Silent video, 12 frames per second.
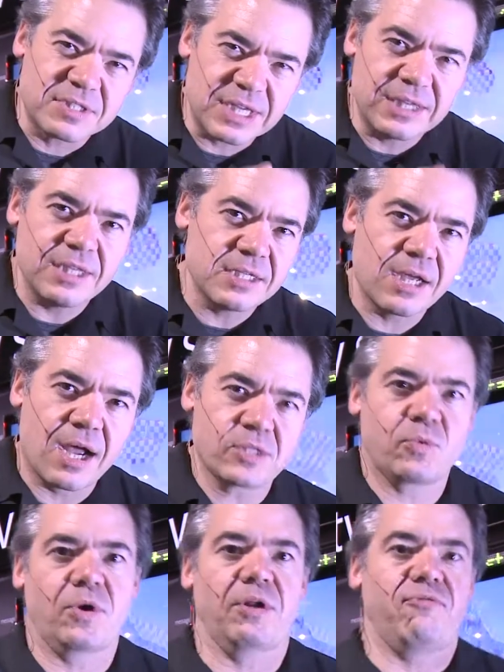seen these
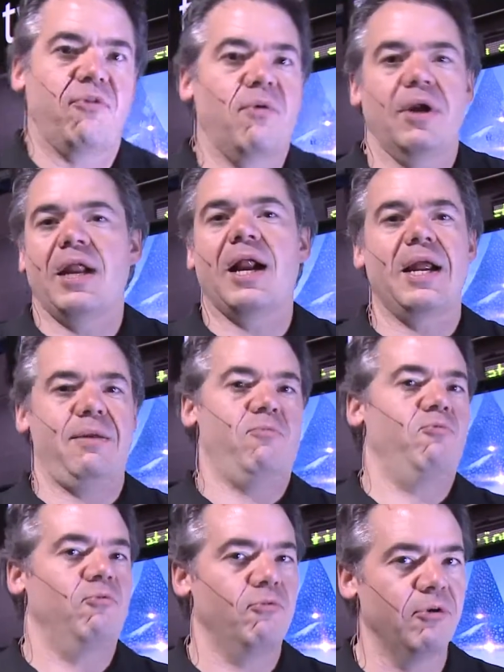guys working forward, and I
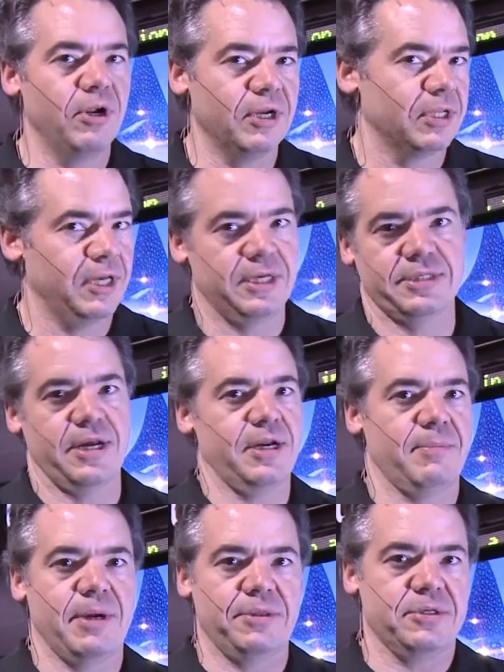am really
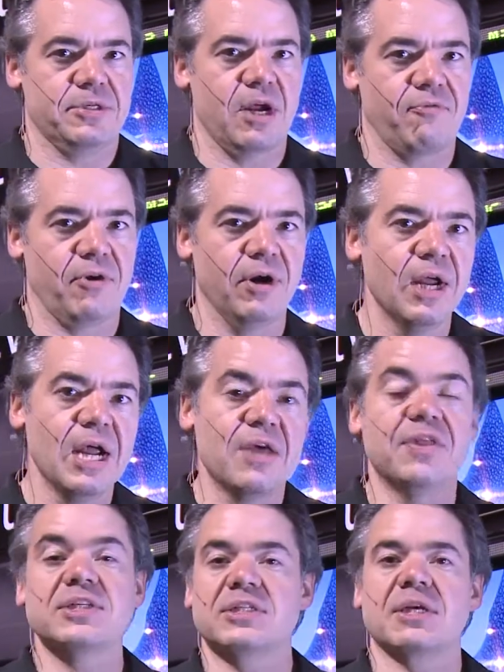excited about this software.
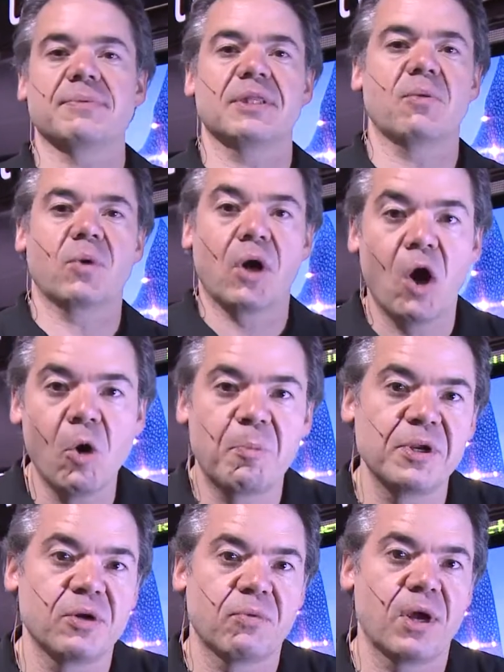This is something that we're
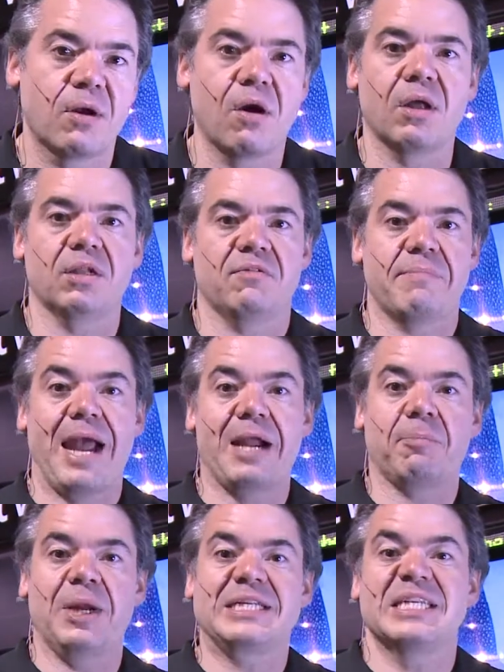hoping to run all of
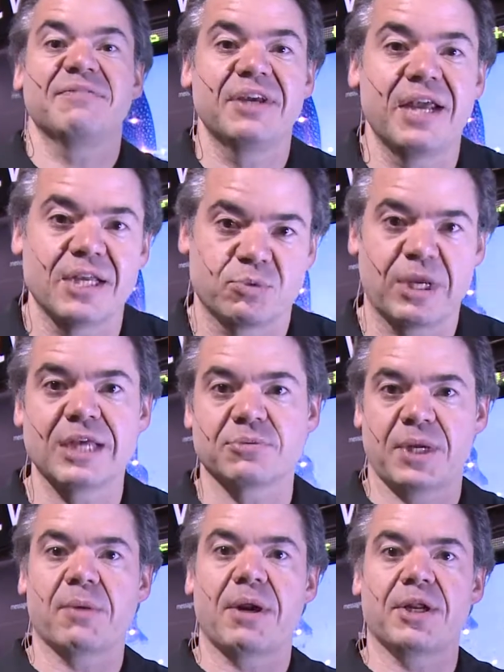MacBreak TV as we
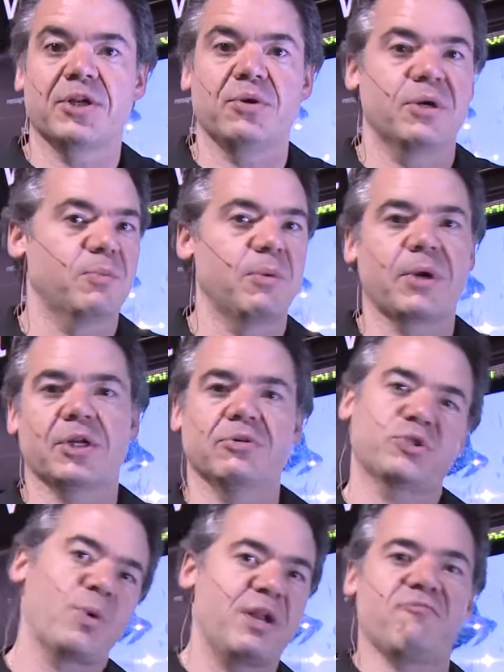get ready to do it. We want
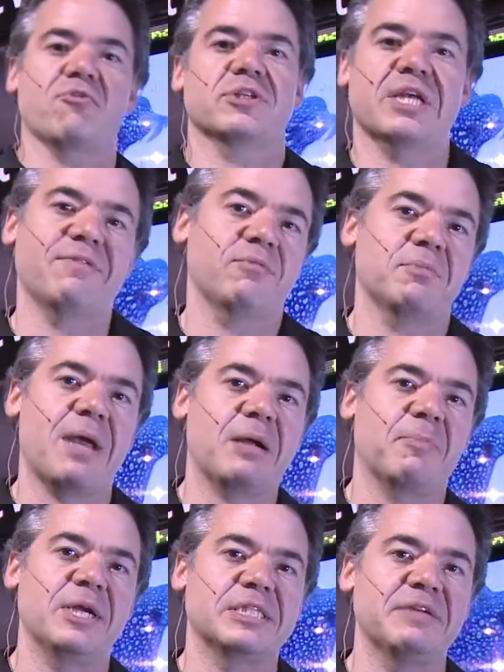to do 24/7 with
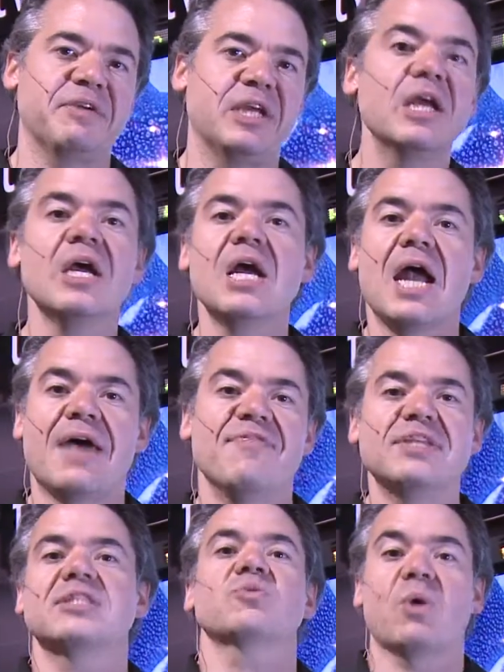MacBreak TV,
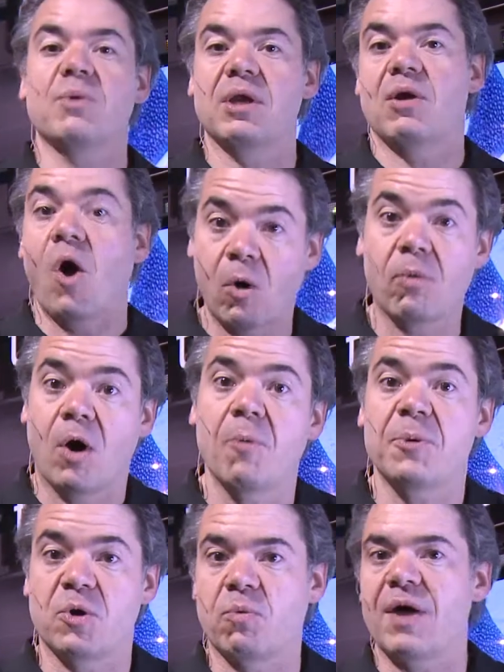and this is what we're
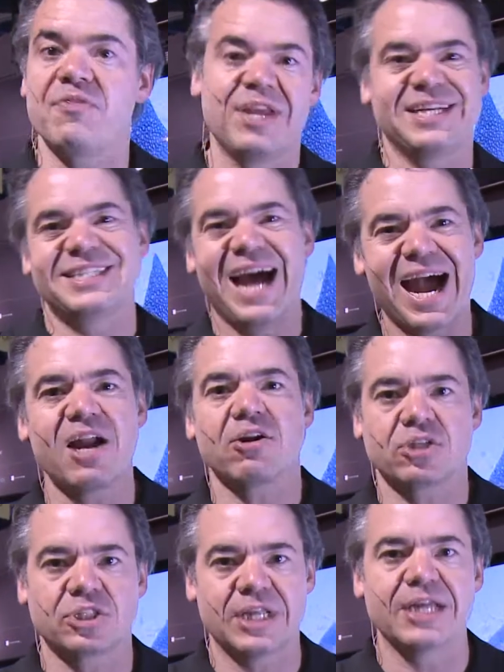hoping to run the
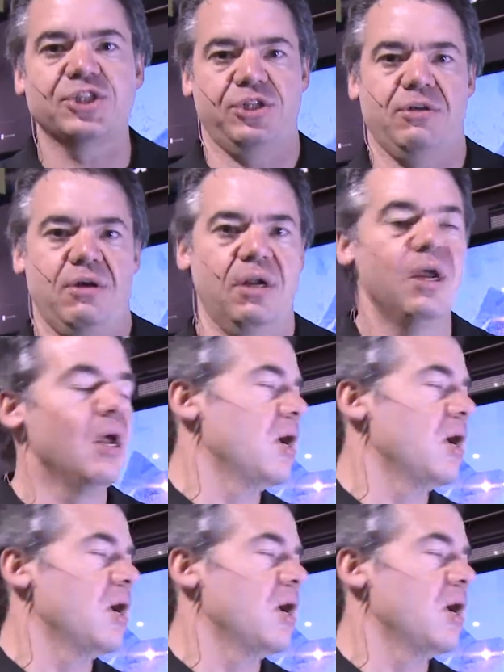entire station on.